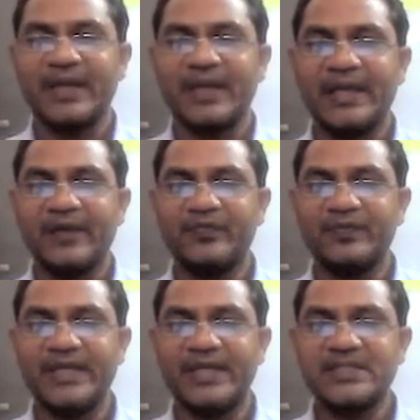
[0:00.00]

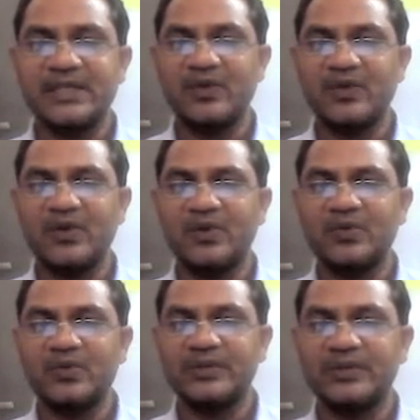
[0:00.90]
F3 is equal
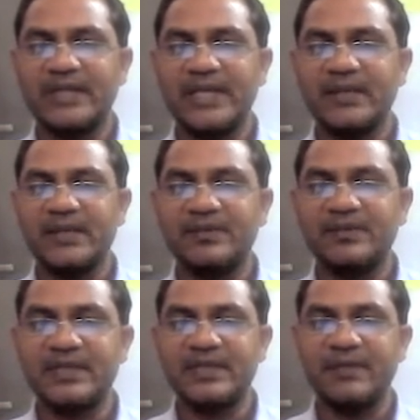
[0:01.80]
to
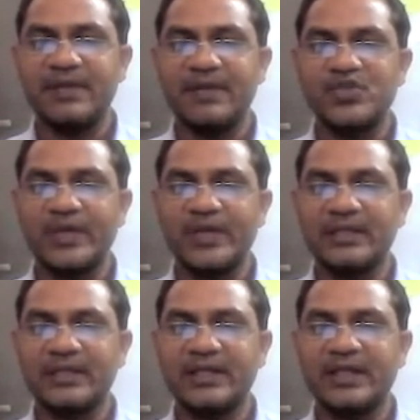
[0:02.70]
3c by
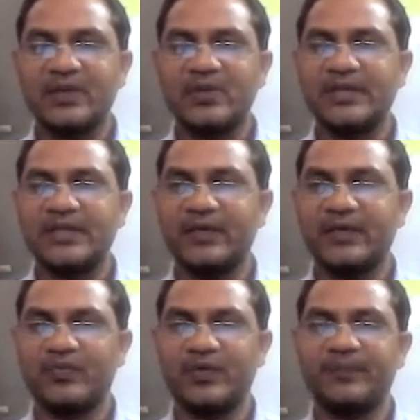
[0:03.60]
2l, that equal
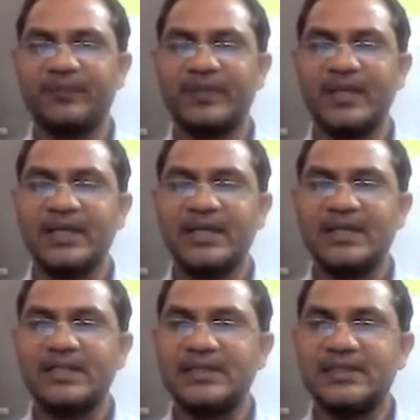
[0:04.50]
3f1.
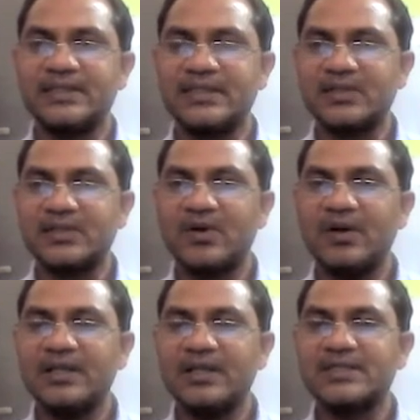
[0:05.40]
This is
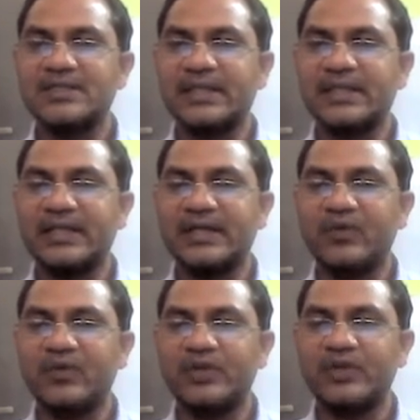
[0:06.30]
called second
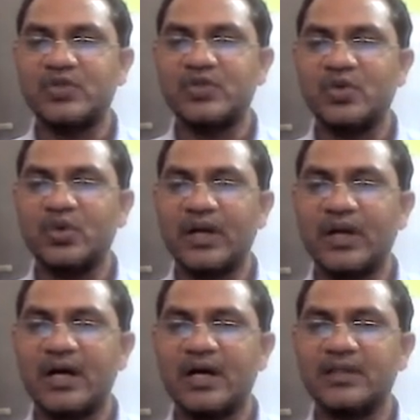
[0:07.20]
overtone
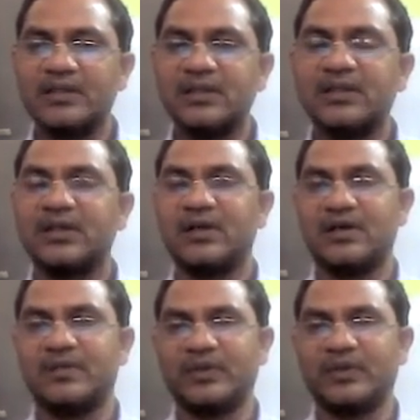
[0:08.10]
or third
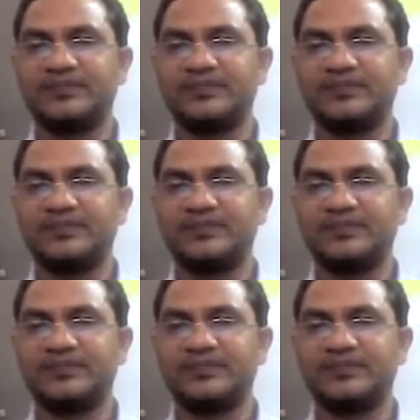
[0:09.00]
harmonic.